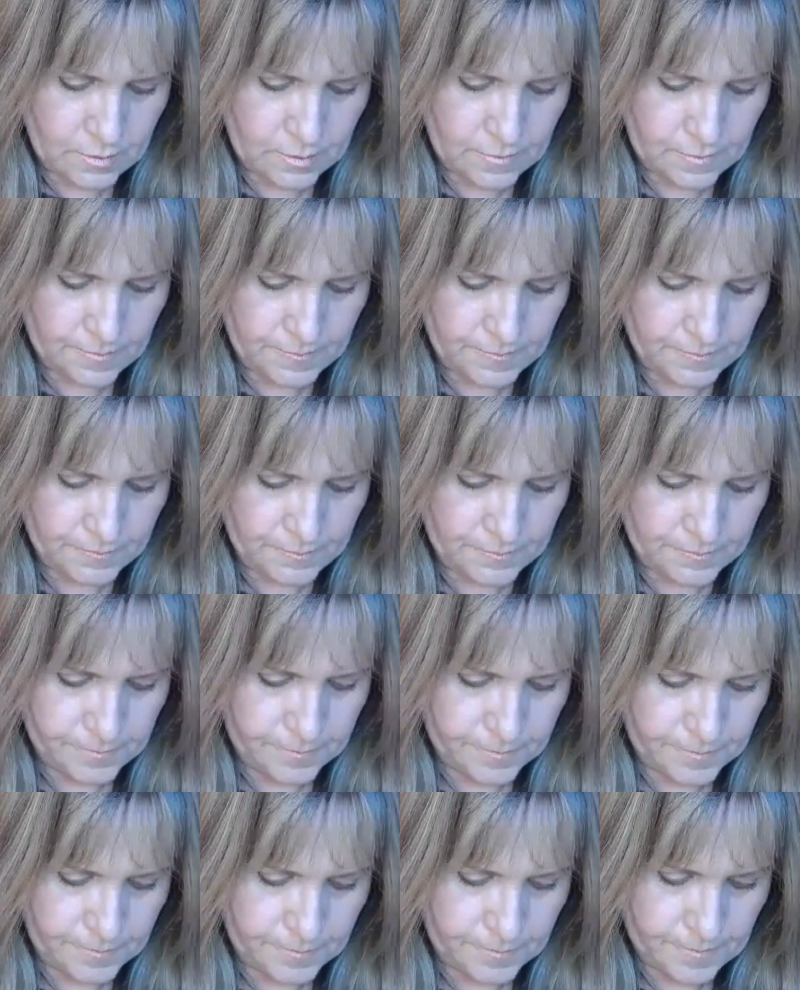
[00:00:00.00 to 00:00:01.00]

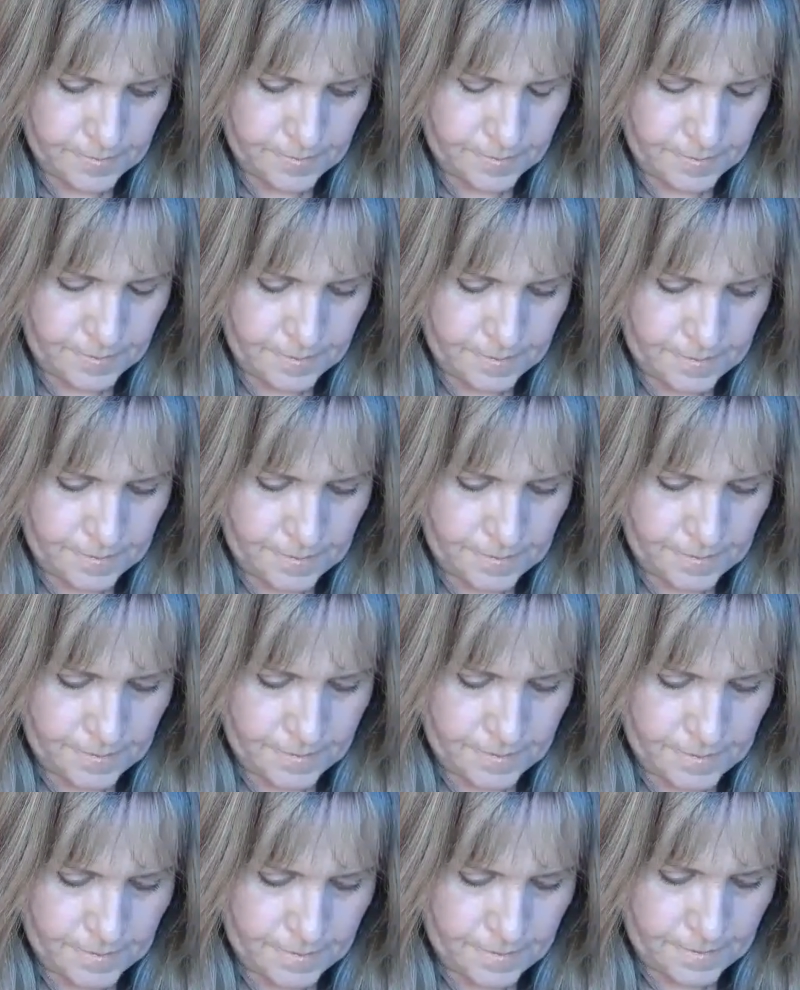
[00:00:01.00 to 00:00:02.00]

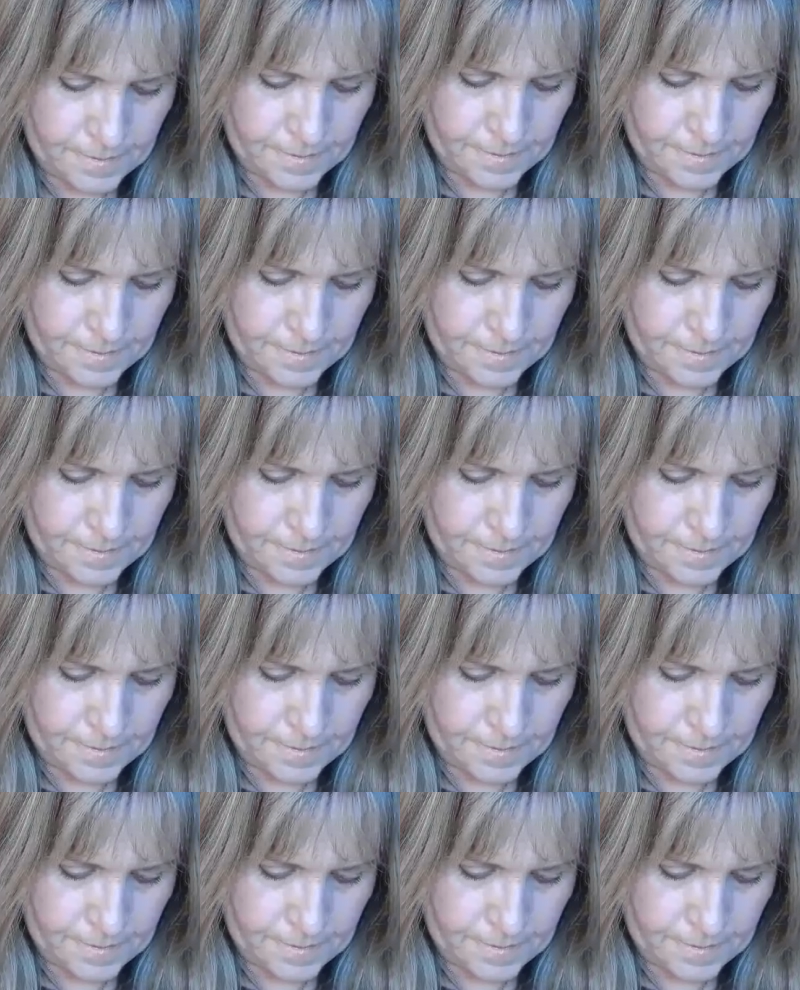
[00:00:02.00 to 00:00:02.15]
No one is speaking in this clip.